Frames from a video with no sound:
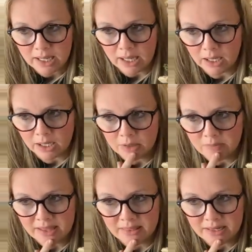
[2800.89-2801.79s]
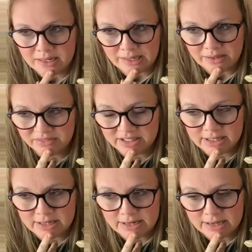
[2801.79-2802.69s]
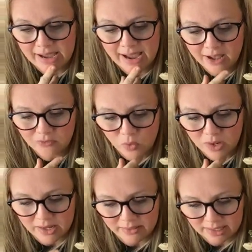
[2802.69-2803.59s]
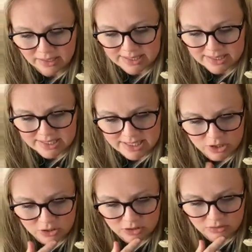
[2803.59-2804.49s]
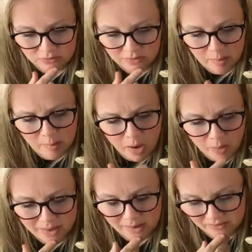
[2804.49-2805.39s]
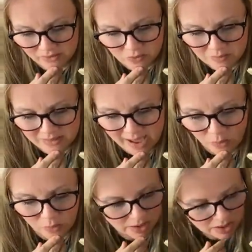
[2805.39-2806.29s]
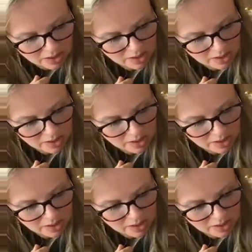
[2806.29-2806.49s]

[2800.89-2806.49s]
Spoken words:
And then even I have one I think is a deer. And my mom may have given me that one.